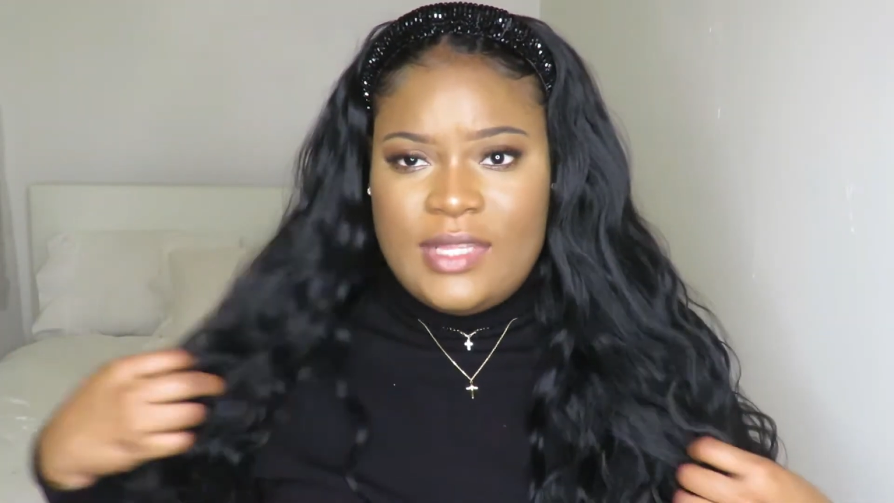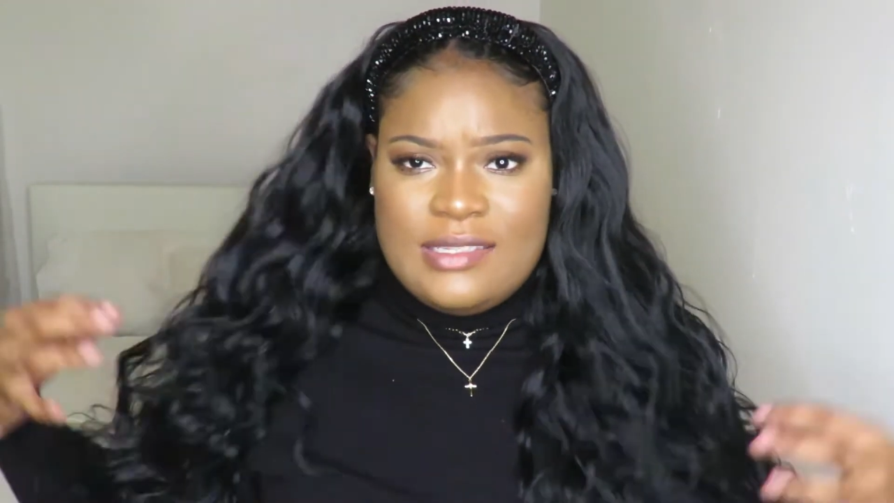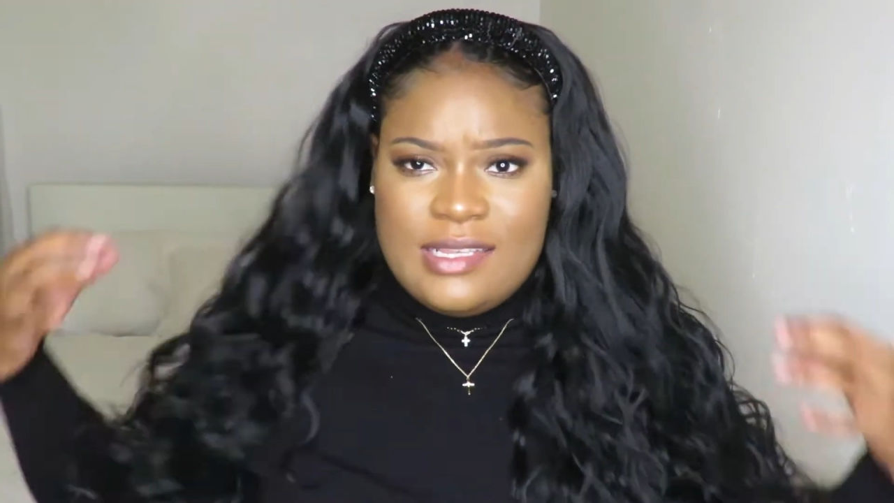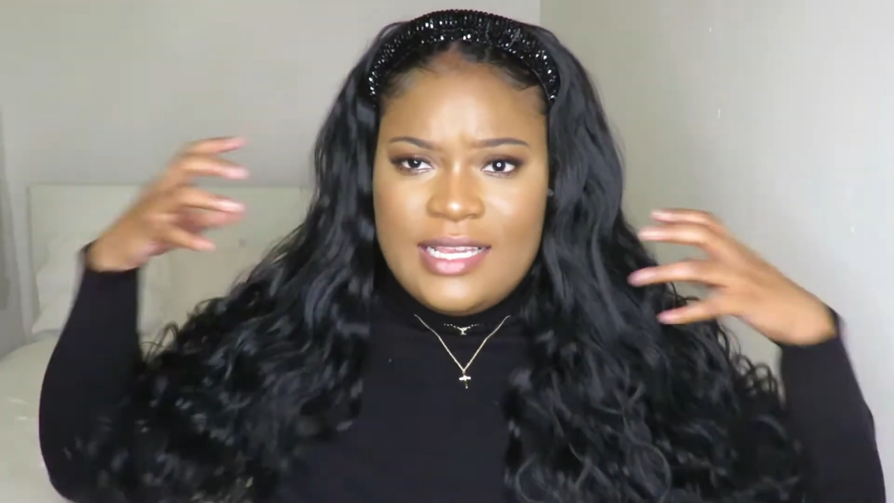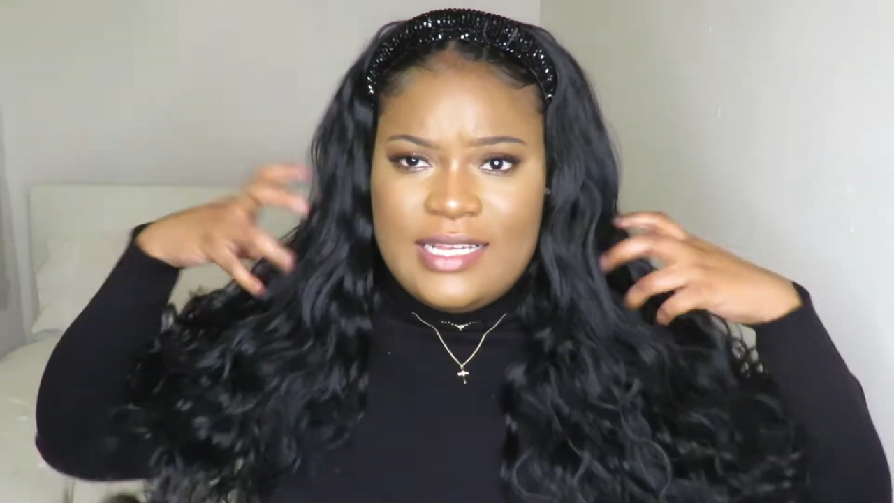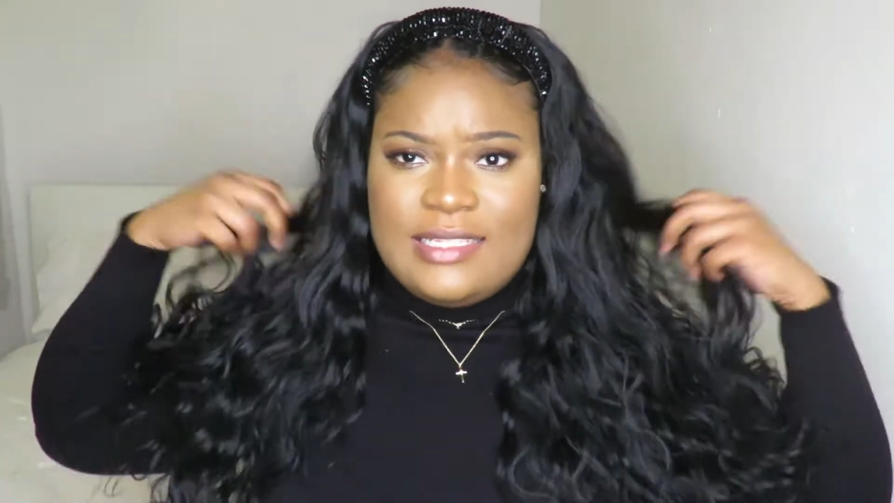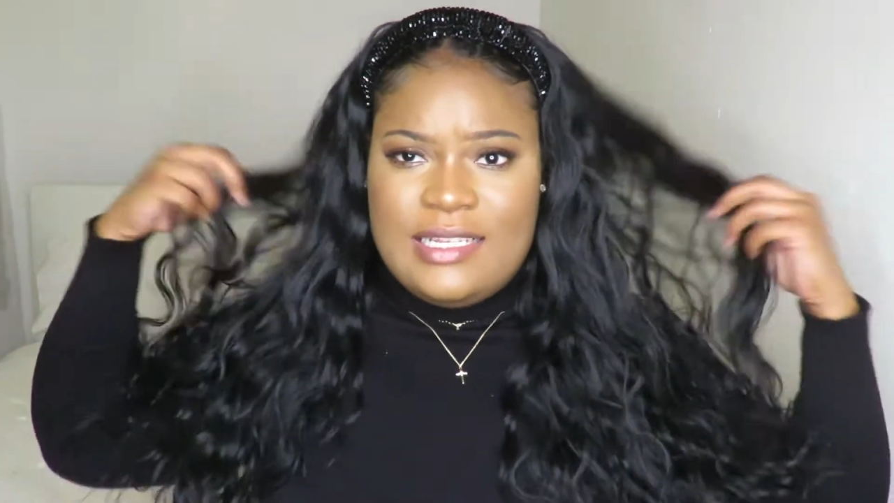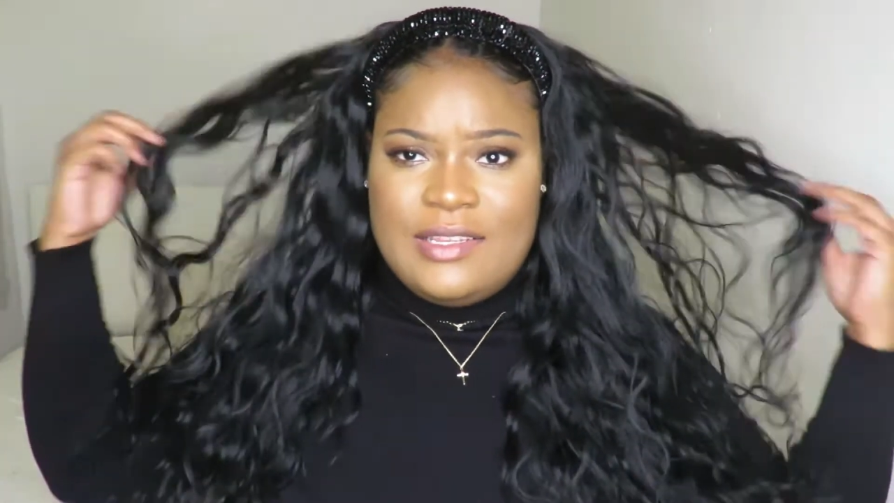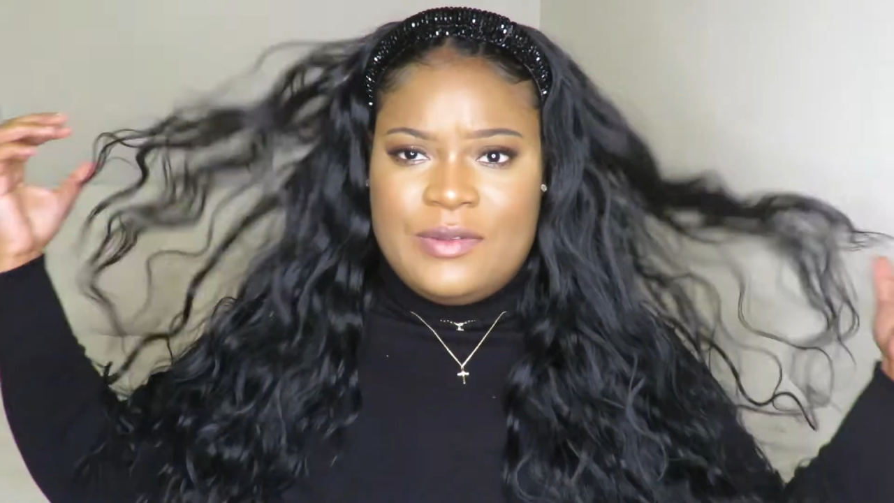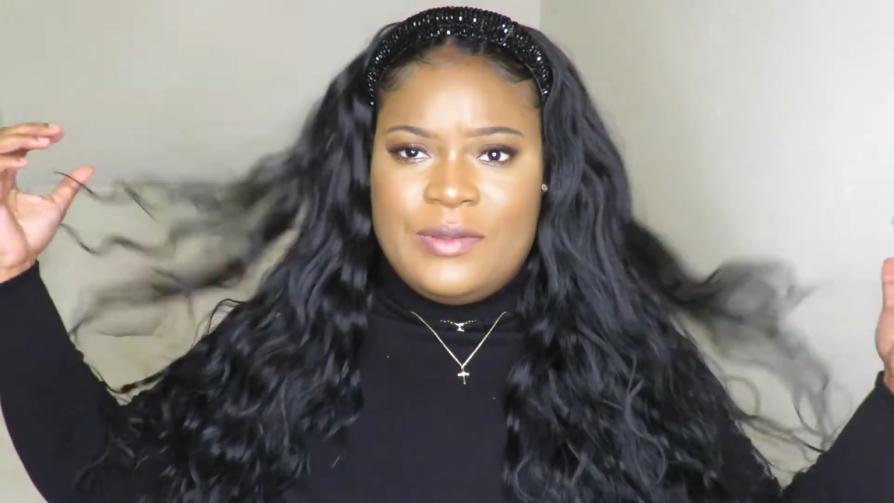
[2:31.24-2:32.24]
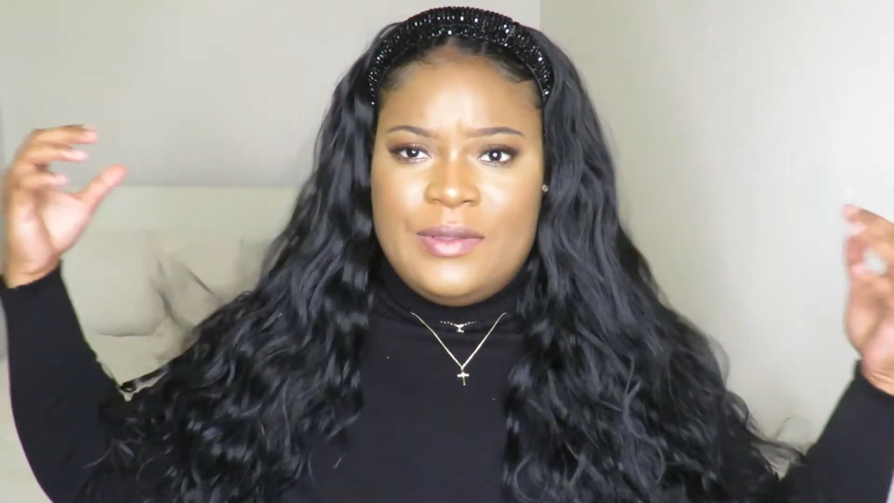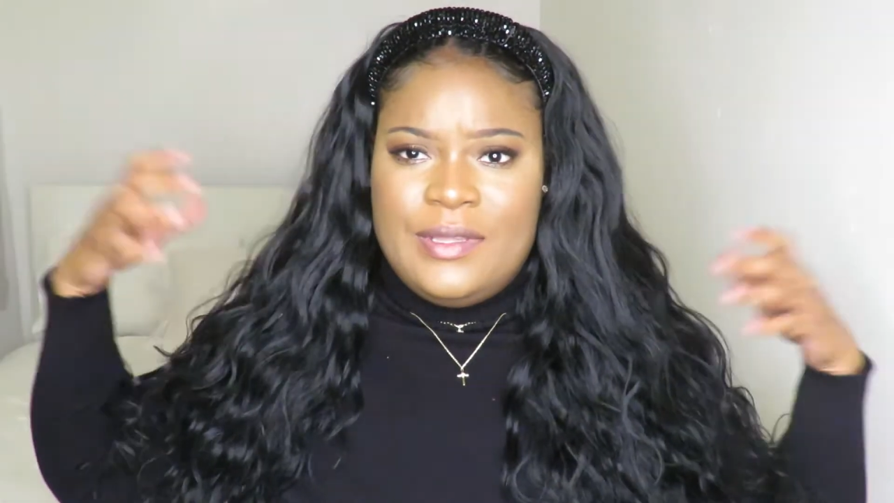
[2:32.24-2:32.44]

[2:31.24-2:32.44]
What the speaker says: So yeah, it's a little